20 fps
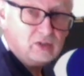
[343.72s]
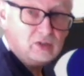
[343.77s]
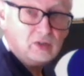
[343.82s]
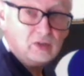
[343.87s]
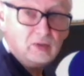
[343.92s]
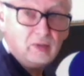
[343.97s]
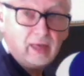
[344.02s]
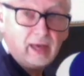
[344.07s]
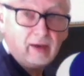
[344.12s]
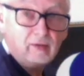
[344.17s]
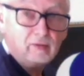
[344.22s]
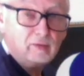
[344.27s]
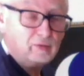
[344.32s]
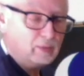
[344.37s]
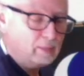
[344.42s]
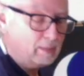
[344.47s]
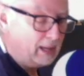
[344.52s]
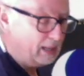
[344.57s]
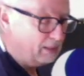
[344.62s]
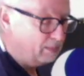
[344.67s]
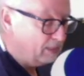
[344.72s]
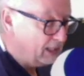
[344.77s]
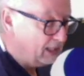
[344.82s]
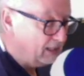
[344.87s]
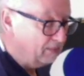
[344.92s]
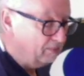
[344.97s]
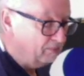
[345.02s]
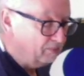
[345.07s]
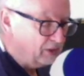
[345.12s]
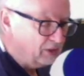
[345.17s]
to do that for
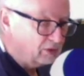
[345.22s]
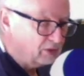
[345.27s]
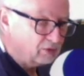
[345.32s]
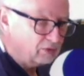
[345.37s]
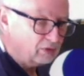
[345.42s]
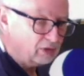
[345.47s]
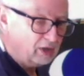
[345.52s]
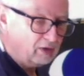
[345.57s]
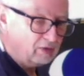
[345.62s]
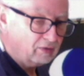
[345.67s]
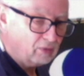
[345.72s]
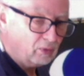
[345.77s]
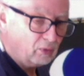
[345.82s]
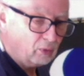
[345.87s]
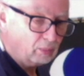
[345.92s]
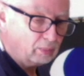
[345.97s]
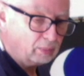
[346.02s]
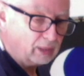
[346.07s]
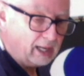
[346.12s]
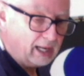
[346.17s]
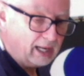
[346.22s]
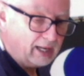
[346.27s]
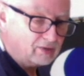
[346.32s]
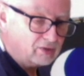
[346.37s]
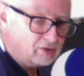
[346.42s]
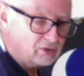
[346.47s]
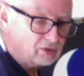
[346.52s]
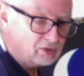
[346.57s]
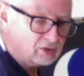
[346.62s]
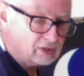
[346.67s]
maybe 3 or 4 breaths,
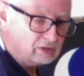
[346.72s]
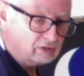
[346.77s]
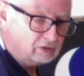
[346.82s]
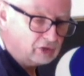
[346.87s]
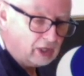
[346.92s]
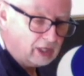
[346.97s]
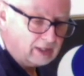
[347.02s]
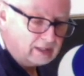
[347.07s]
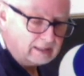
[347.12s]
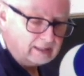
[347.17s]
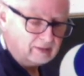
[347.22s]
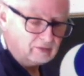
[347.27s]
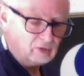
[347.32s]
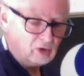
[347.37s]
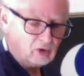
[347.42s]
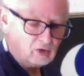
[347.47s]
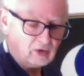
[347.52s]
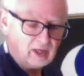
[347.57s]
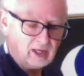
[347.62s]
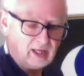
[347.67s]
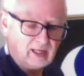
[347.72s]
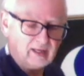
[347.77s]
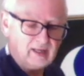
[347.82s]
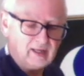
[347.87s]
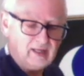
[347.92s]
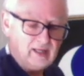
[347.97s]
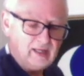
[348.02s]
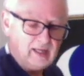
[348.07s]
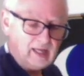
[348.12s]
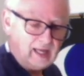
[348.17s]
just gently rocking,
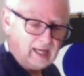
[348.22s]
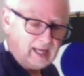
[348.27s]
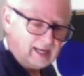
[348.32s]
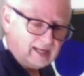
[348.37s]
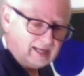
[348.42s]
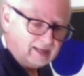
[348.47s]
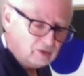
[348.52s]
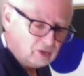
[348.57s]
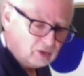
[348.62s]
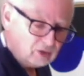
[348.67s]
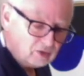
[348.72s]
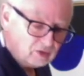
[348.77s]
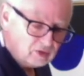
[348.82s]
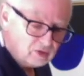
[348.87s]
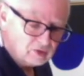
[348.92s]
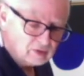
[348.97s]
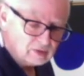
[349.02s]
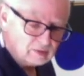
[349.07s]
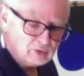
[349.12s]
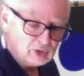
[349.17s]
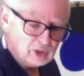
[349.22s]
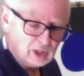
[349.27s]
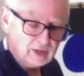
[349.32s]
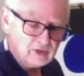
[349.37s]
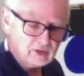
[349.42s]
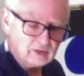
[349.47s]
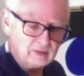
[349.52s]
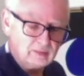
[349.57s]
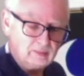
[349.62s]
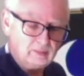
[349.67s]
and you can do some
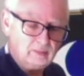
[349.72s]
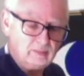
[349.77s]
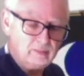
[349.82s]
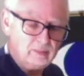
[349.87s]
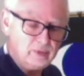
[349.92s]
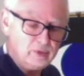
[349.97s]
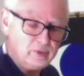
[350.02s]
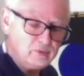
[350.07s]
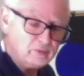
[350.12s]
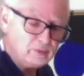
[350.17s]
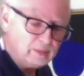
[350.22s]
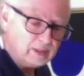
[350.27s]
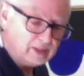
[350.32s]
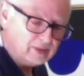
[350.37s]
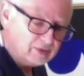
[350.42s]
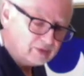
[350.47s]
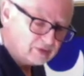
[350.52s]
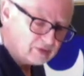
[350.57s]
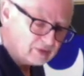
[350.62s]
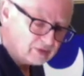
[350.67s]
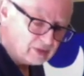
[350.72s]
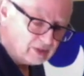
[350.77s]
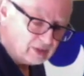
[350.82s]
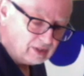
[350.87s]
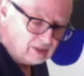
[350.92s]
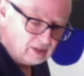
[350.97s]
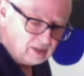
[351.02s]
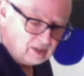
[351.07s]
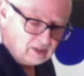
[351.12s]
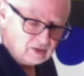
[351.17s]
gentle movements
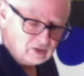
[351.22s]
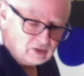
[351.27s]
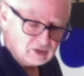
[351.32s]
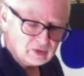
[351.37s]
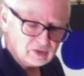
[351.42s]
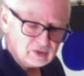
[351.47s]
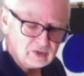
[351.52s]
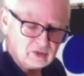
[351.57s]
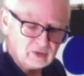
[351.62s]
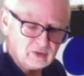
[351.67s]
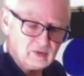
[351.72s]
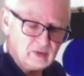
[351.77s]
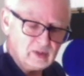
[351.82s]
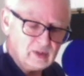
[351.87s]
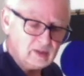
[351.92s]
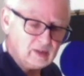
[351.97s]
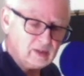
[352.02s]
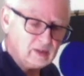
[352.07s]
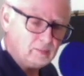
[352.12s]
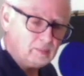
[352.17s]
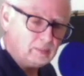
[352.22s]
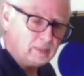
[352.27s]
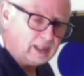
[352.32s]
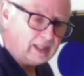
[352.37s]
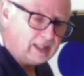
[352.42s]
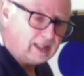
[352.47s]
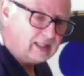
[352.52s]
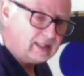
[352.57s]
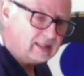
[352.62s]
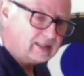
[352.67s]
just to
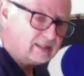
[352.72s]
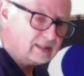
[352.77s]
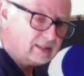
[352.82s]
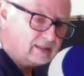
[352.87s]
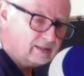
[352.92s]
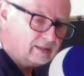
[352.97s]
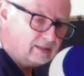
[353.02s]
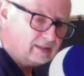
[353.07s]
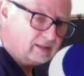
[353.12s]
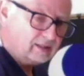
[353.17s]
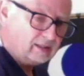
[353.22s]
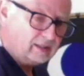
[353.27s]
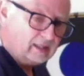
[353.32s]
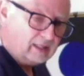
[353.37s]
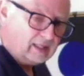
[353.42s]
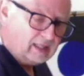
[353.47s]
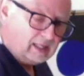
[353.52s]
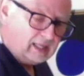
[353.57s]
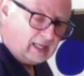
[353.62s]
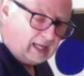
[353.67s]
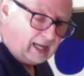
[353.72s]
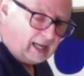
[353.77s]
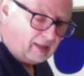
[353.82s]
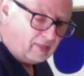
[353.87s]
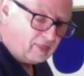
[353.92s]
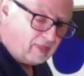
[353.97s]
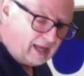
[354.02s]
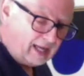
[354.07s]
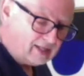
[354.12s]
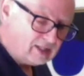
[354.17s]
complete. And
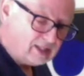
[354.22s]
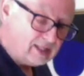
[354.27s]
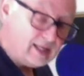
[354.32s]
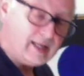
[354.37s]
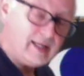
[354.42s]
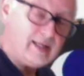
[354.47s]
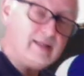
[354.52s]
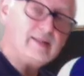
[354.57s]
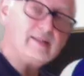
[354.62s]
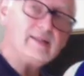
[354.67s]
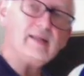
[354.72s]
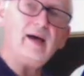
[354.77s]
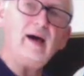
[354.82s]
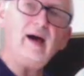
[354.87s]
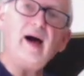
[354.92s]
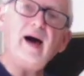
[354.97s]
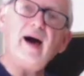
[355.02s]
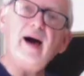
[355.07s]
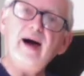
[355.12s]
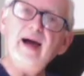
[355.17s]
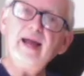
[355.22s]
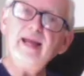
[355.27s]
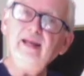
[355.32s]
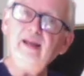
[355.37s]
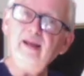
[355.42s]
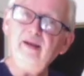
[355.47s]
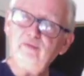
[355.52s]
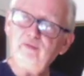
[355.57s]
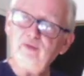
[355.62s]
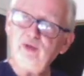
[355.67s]
that is I
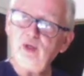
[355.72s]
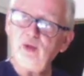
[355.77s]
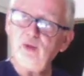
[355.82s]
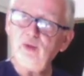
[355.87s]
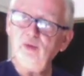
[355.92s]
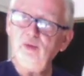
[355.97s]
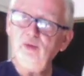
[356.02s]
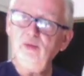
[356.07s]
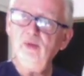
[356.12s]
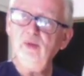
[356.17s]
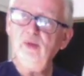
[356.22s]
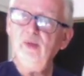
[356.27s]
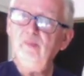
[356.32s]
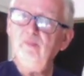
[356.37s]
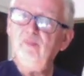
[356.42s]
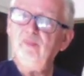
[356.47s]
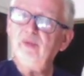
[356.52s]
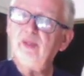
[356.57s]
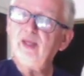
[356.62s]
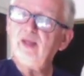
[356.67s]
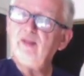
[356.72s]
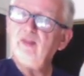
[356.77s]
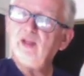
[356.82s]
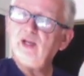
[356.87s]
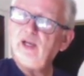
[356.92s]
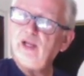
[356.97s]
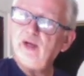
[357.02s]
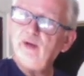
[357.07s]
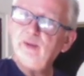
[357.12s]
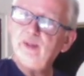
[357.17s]
love you in the
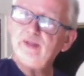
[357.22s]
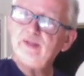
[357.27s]
lower